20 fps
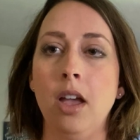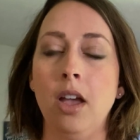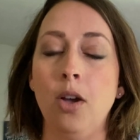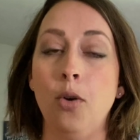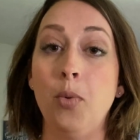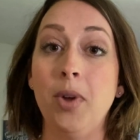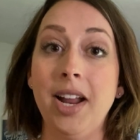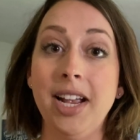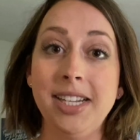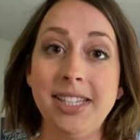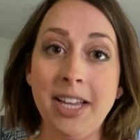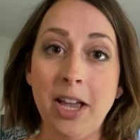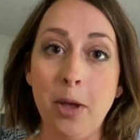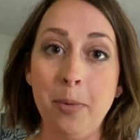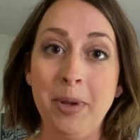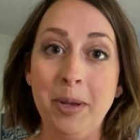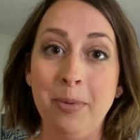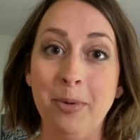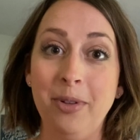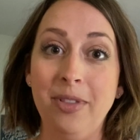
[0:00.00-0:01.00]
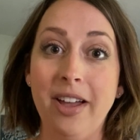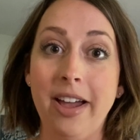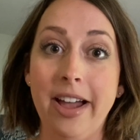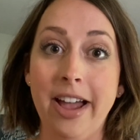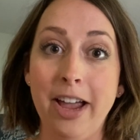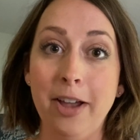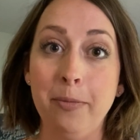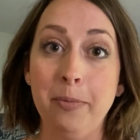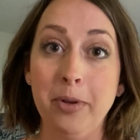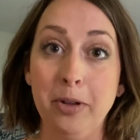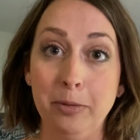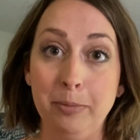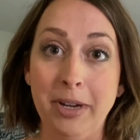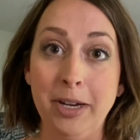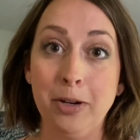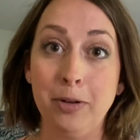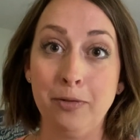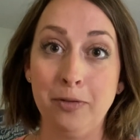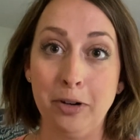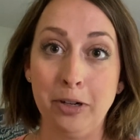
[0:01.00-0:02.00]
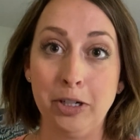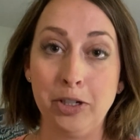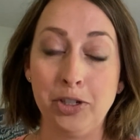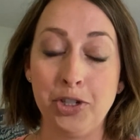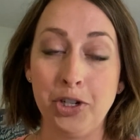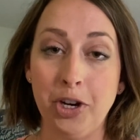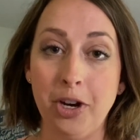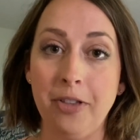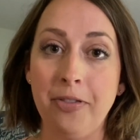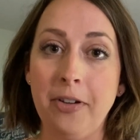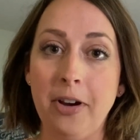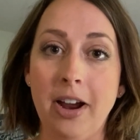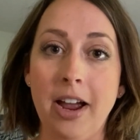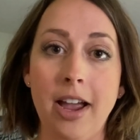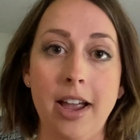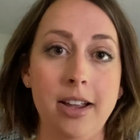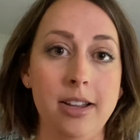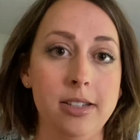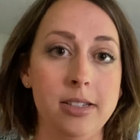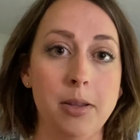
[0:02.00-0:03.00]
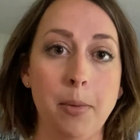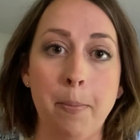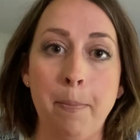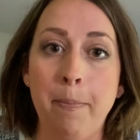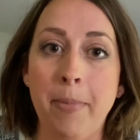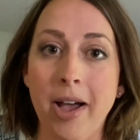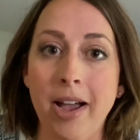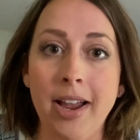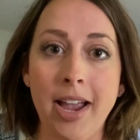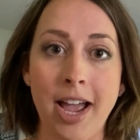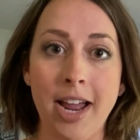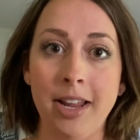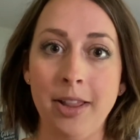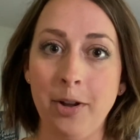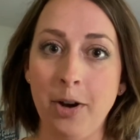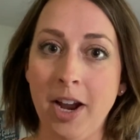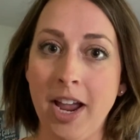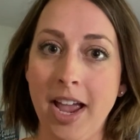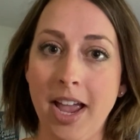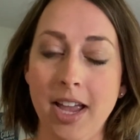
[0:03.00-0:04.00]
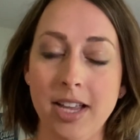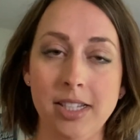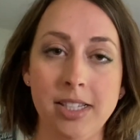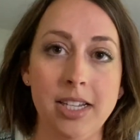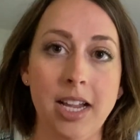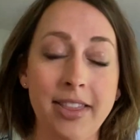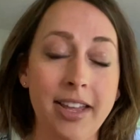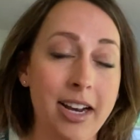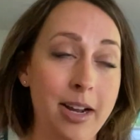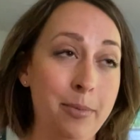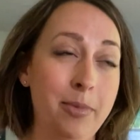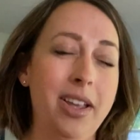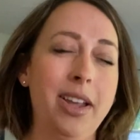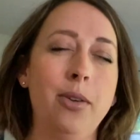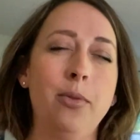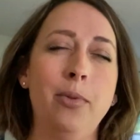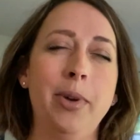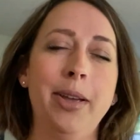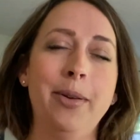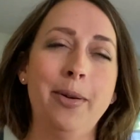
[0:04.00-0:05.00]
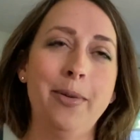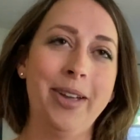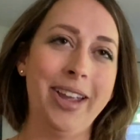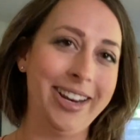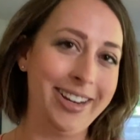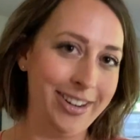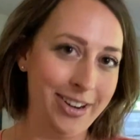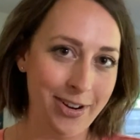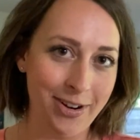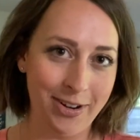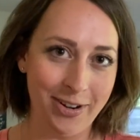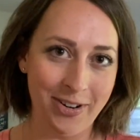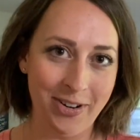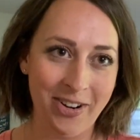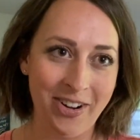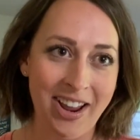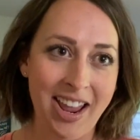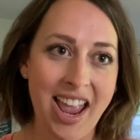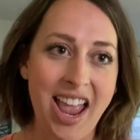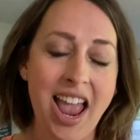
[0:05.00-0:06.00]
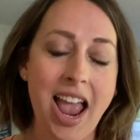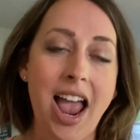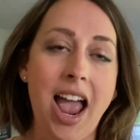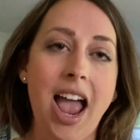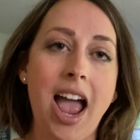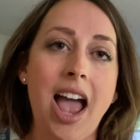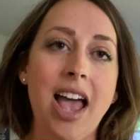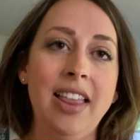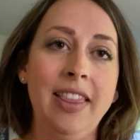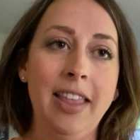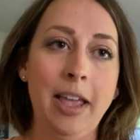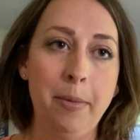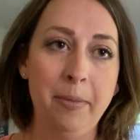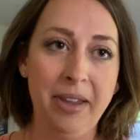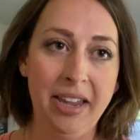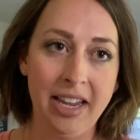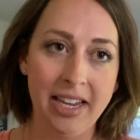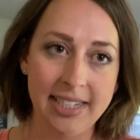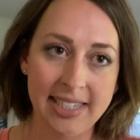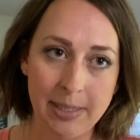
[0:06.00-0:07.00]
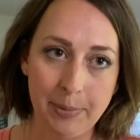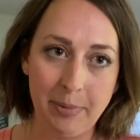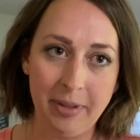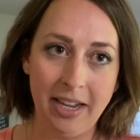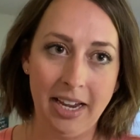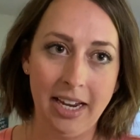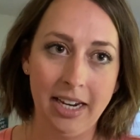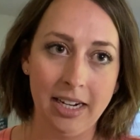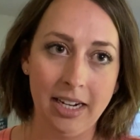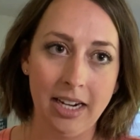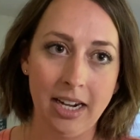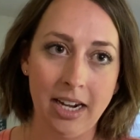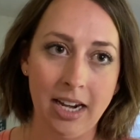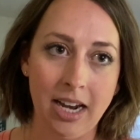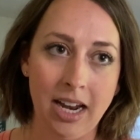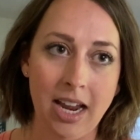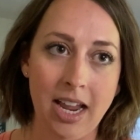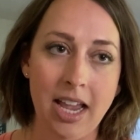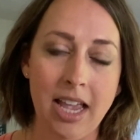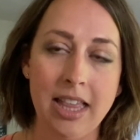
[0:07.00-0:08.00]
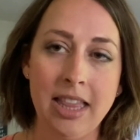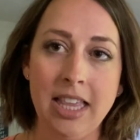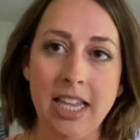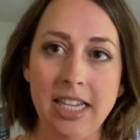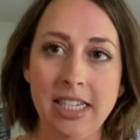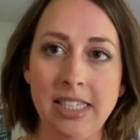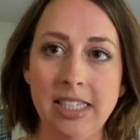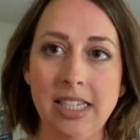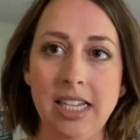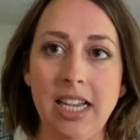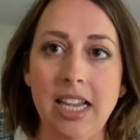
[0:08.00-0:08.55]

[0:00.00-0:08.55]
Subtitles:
When I tell people that I build my own furniture, their eyes bug out of their heads. Then I'm like, wait, no. Let me explain. This